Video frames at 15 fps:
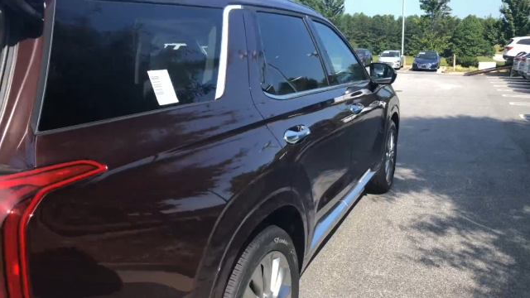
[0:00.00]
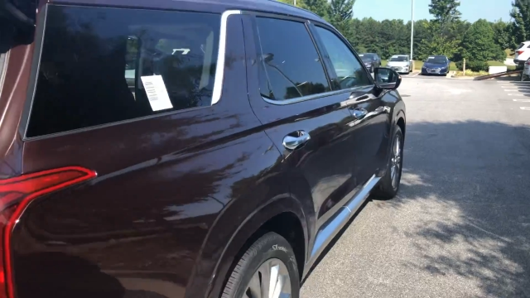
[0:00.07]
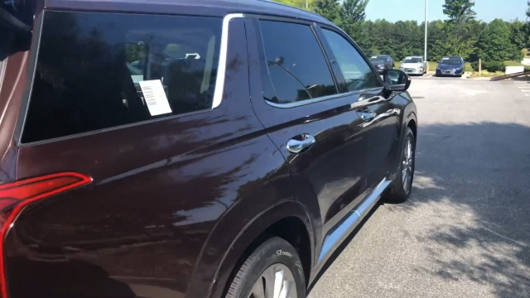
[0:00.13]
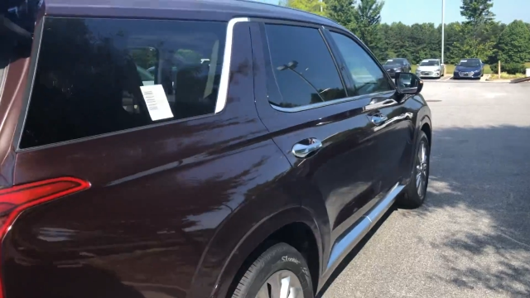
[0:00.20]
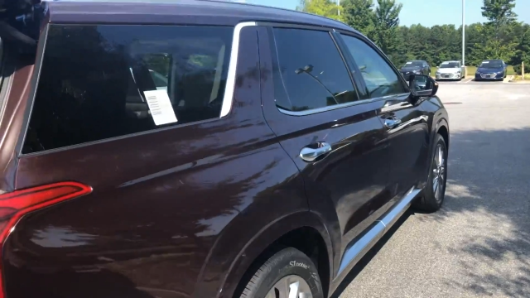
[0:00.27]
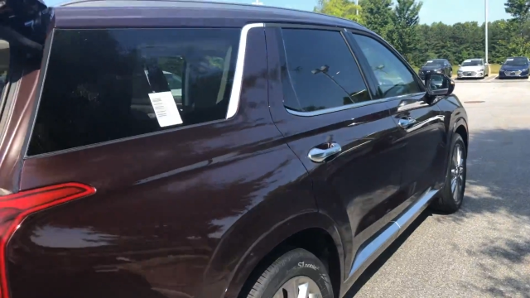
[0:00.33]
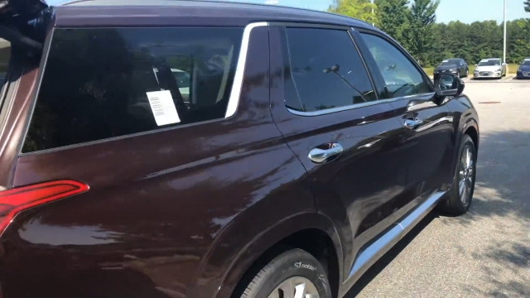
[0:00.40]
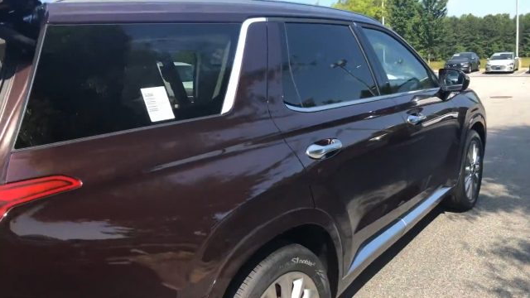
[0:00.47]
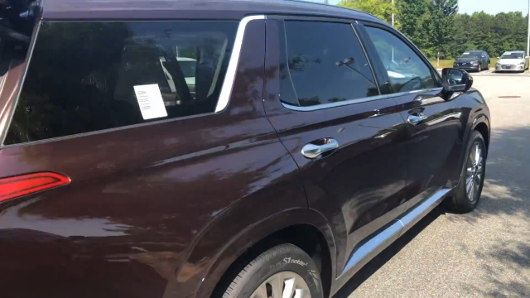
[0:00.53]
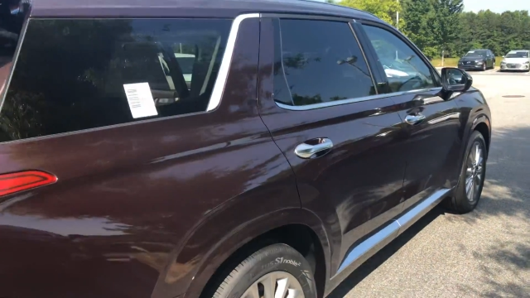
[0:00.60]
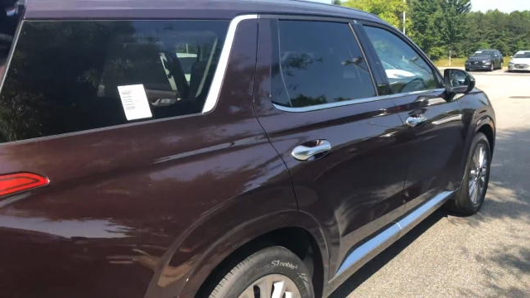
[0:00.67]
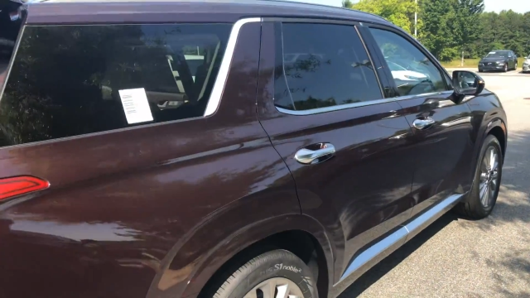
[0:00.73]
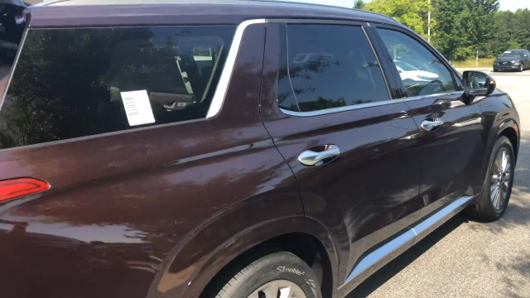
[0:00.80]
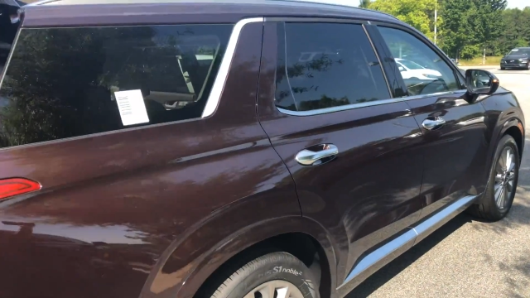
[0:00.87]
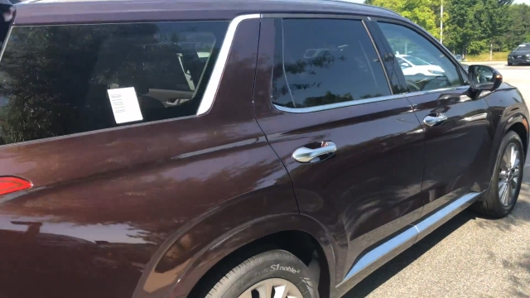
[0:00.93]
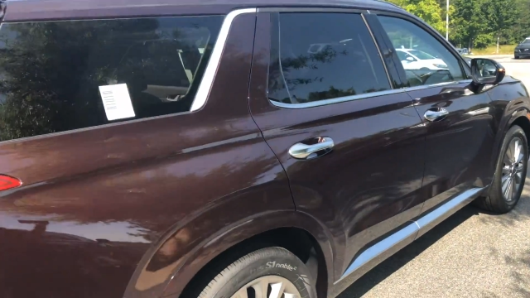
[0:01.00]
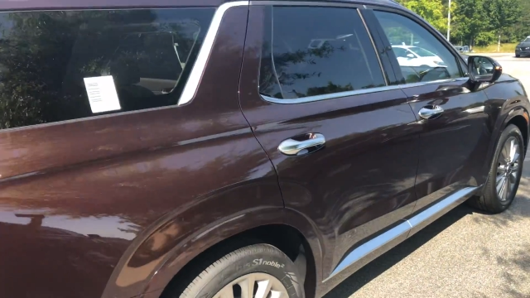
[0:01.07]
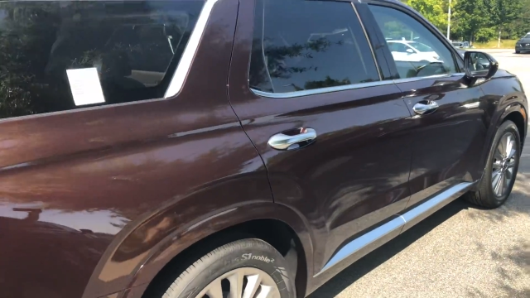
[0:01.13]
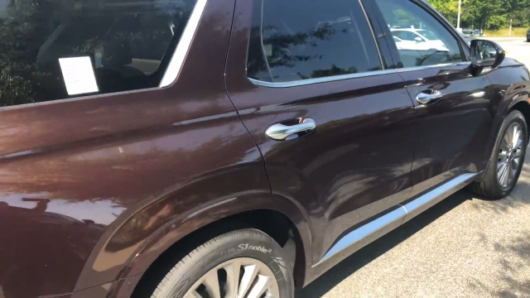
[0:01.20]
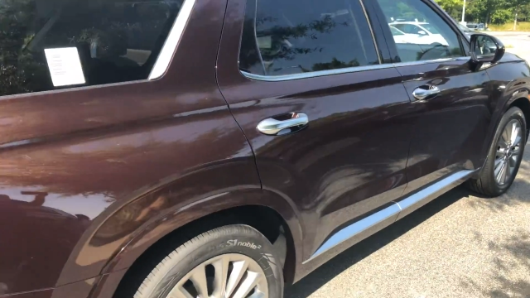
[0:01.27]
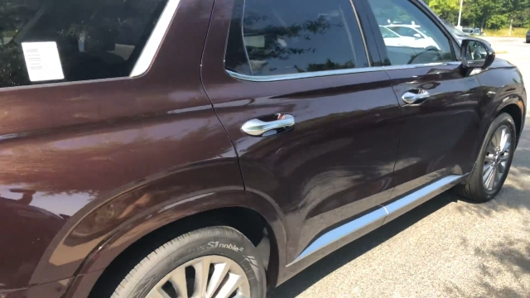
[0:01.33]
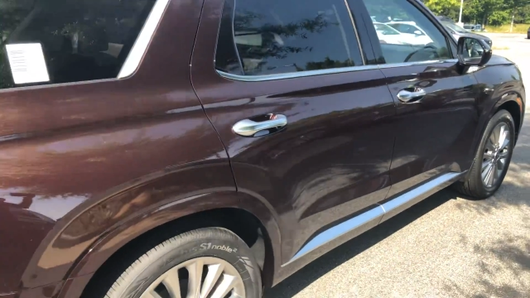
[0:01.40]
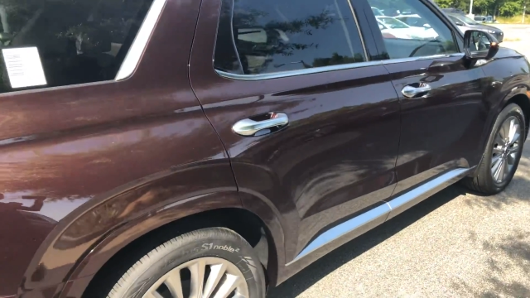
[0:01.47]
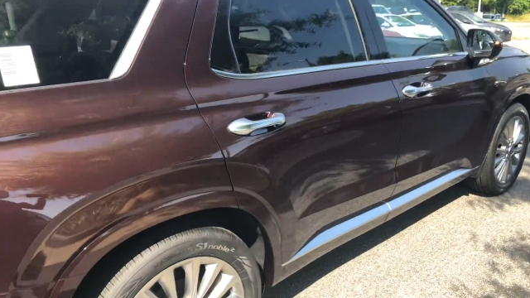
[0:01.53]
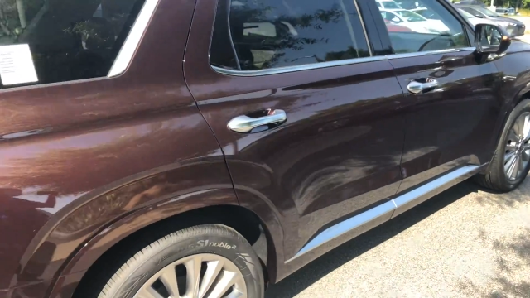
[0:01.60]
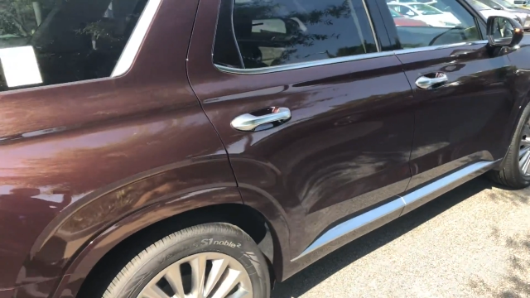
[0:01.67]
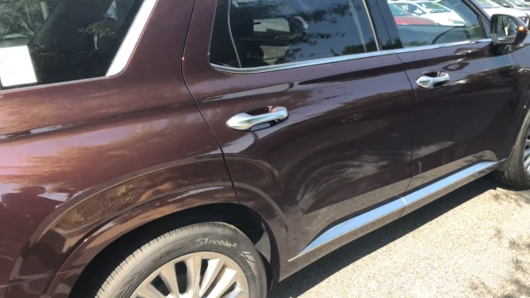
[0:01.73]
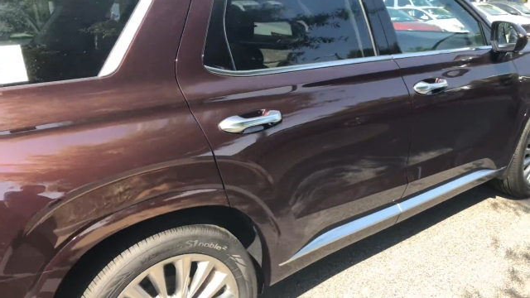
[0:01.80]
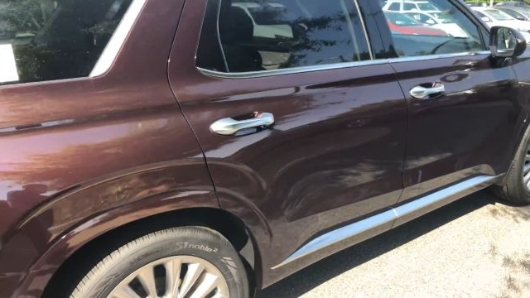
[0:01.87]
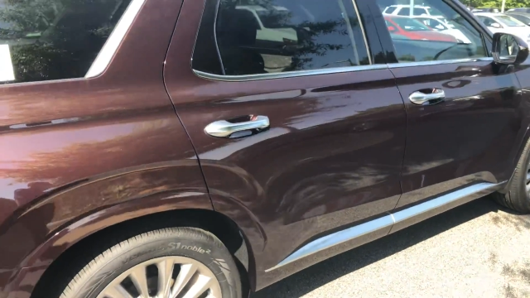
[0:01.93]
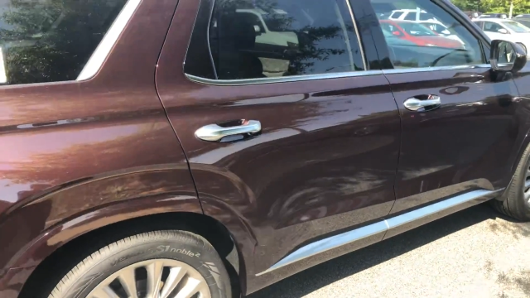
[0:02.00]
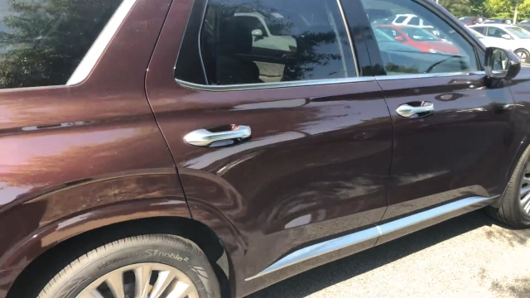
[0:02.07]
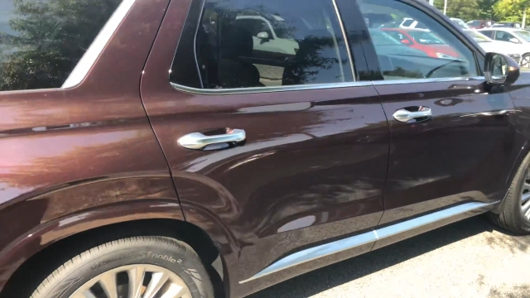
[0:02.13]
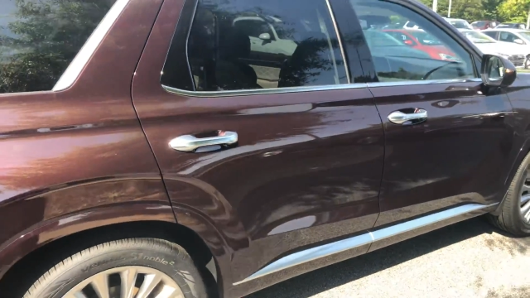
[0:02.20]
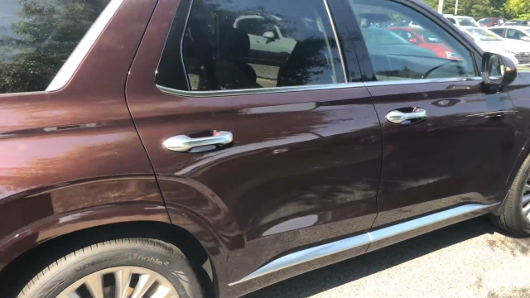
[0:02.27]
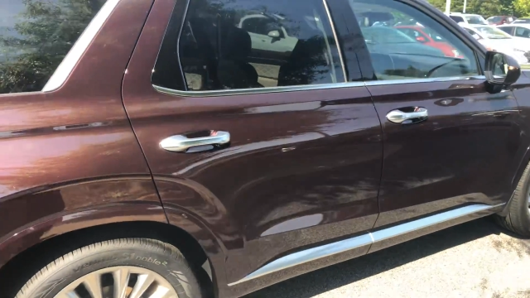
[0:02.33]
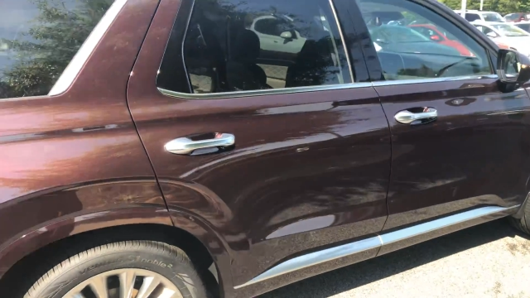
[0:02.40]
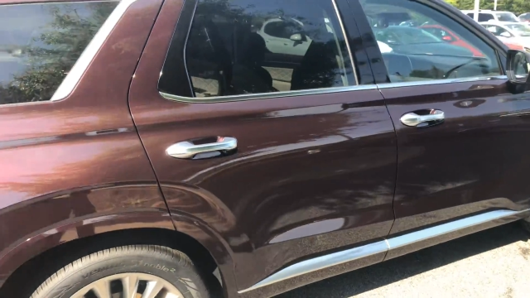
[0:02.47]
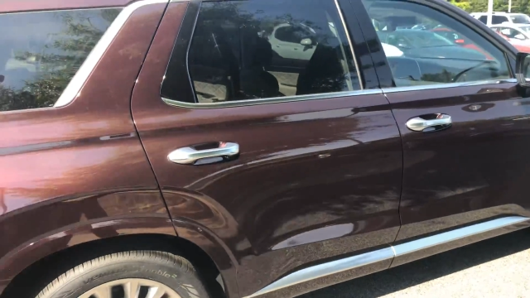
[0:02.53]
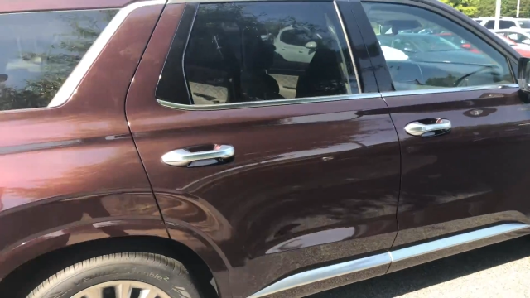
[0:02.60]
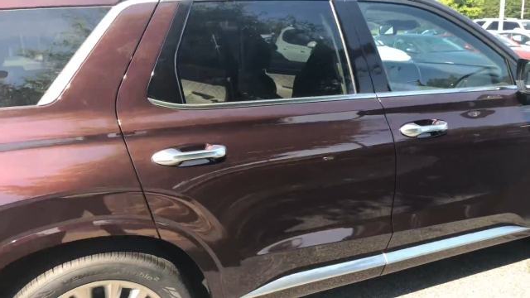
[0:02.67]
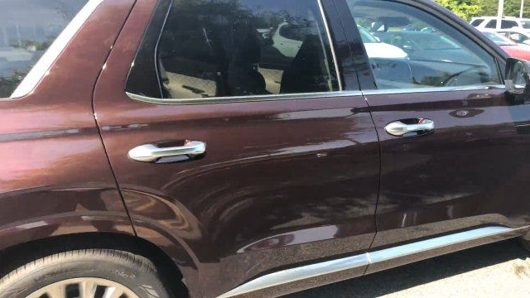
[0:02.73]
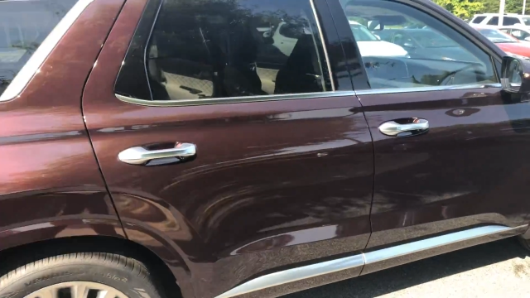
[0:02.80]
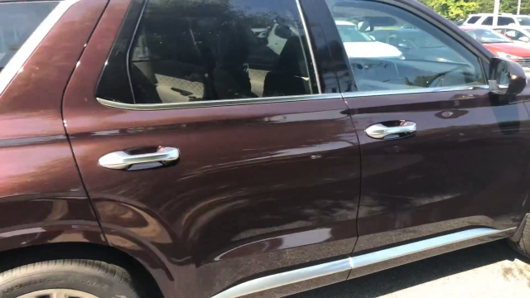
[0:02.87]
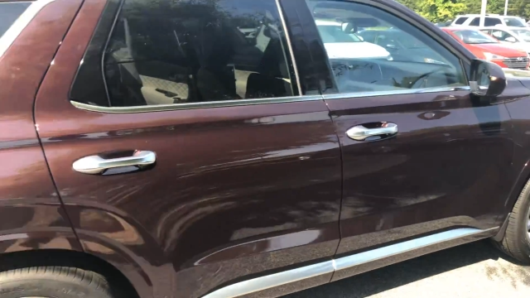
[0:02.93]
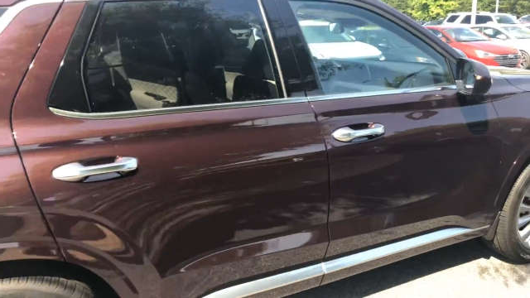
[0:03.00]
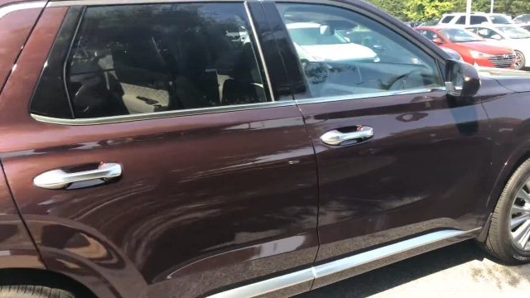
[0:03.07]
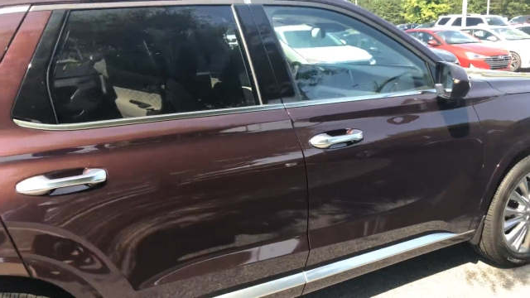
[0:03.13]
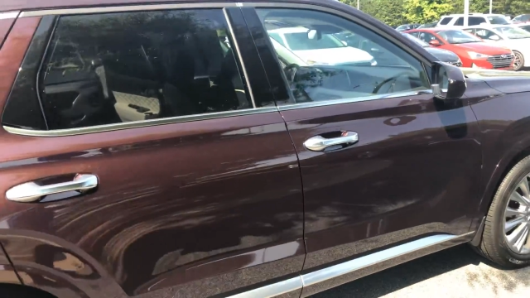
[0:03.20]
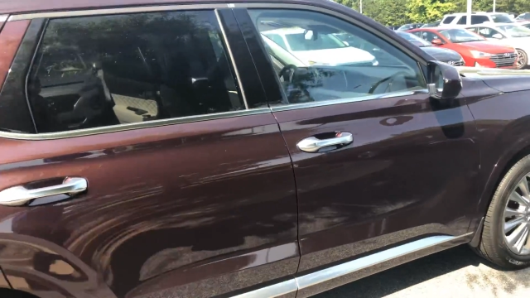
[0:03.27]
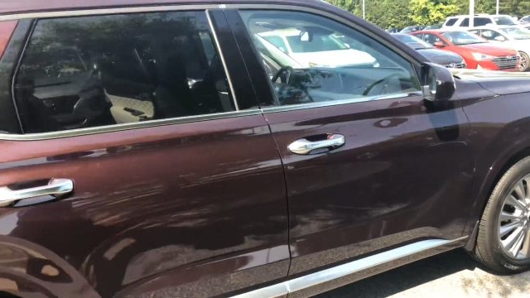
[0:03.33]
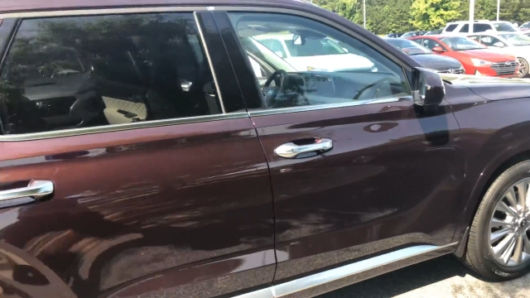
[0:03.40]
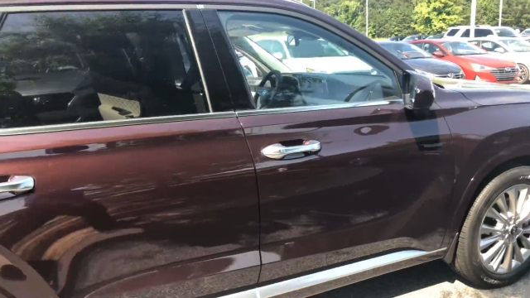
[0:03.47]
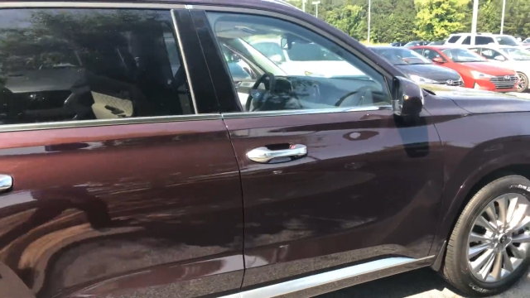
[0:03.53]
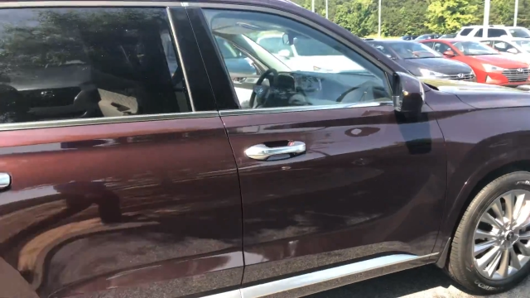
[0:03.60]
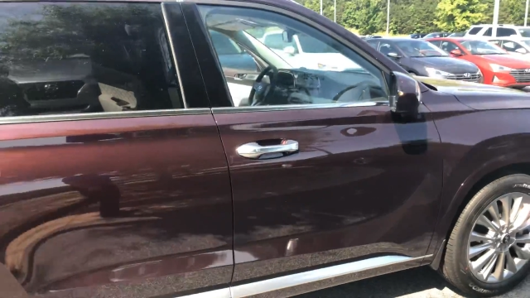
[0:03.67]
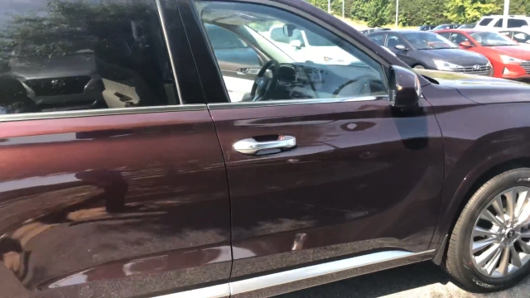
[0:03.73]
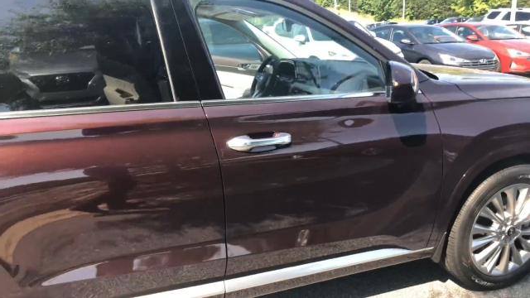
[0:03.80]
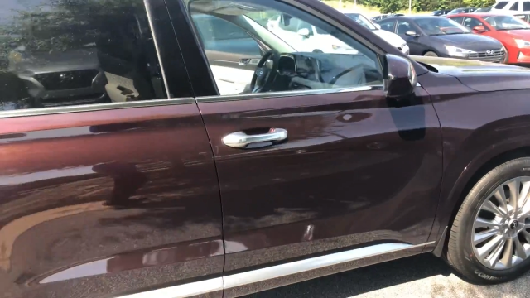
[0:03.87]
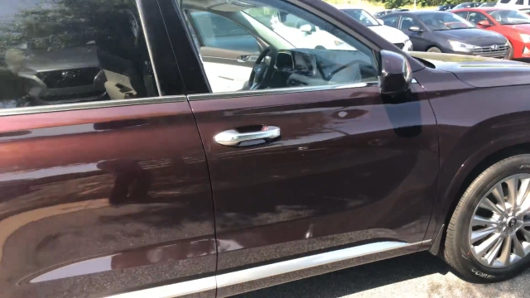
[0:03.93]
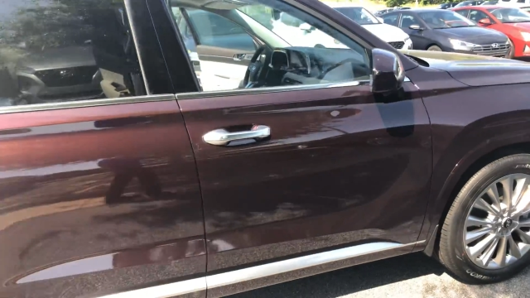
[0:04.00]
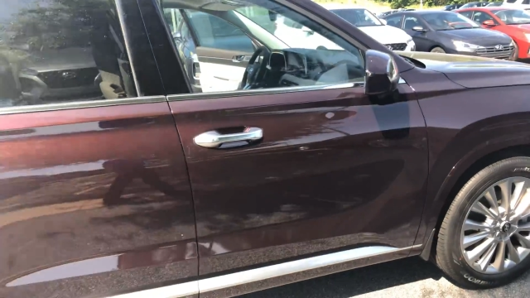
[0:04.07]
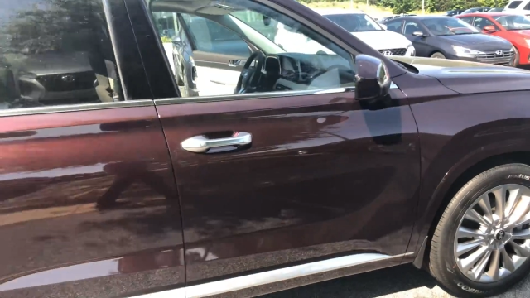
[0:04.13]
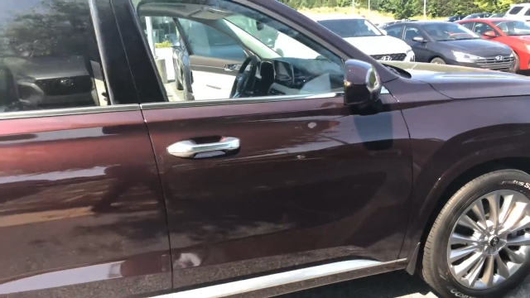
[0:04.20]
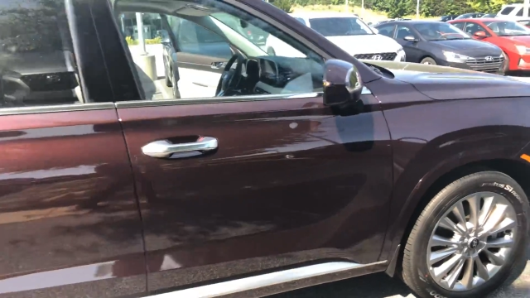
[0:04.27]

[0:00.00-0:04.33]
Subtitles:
(no speaker visible)